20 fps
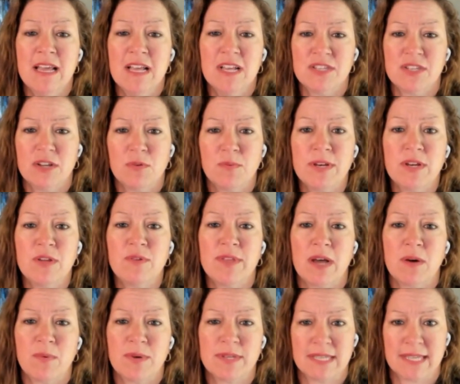So we knew
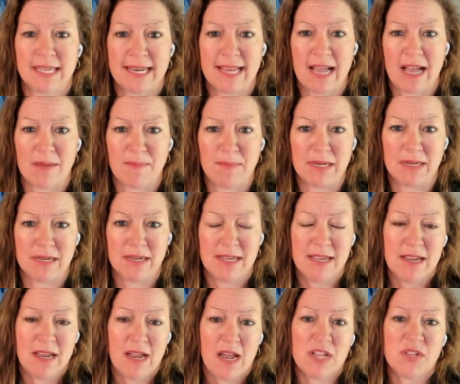that wasn't going to happen.
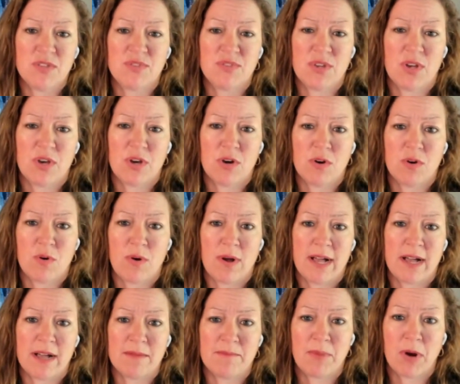And so
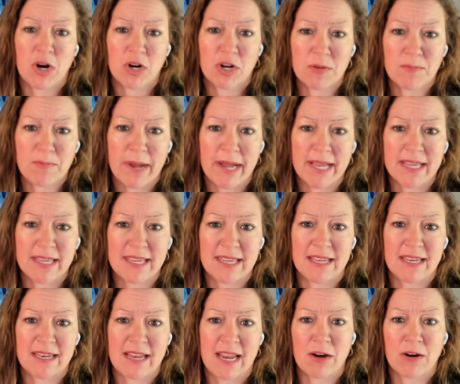Parker Pike
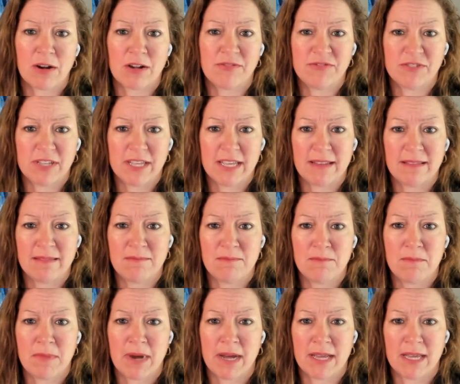and Eric Flynn,
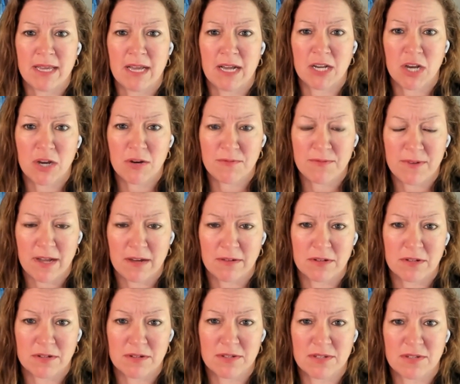my
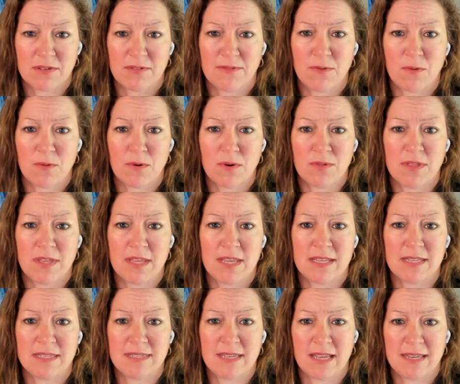co-founders for
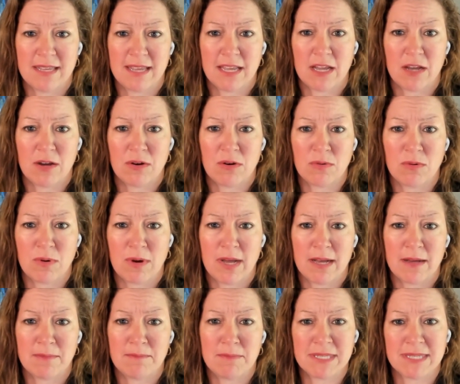the San Diego
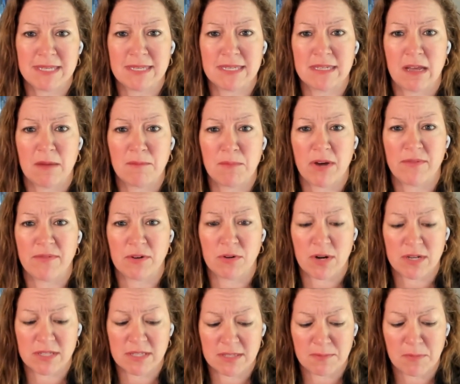Business and Nonprofit
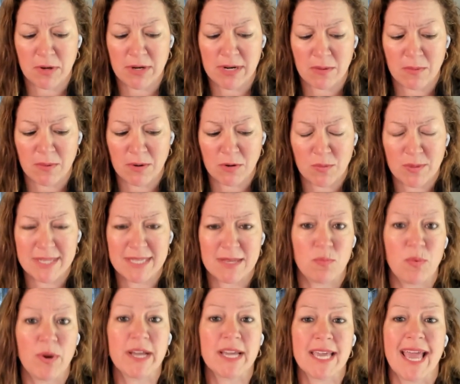Crisis Support Network, we said,
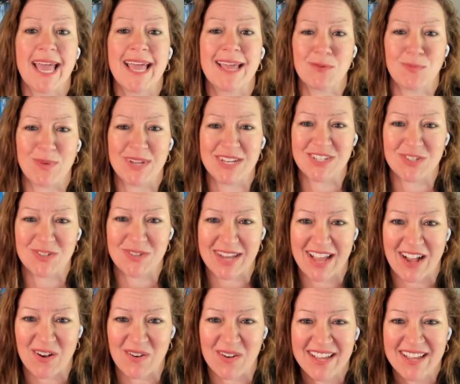what can we do now?